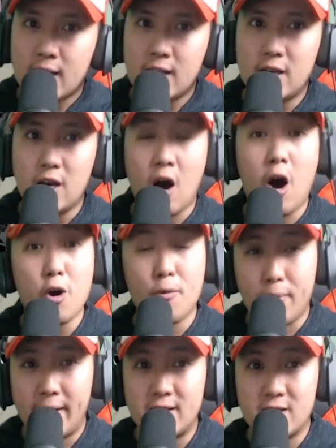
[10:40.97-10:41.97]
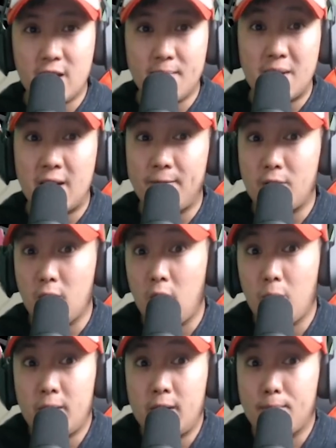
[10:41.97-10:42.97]
he auto breaks them, and if they're
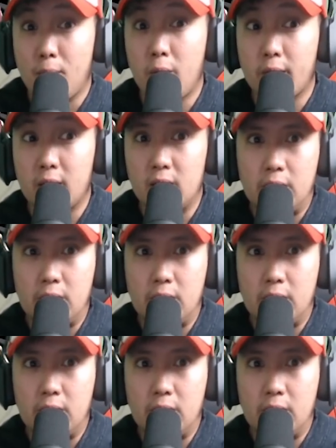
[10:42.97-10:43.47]
already broken,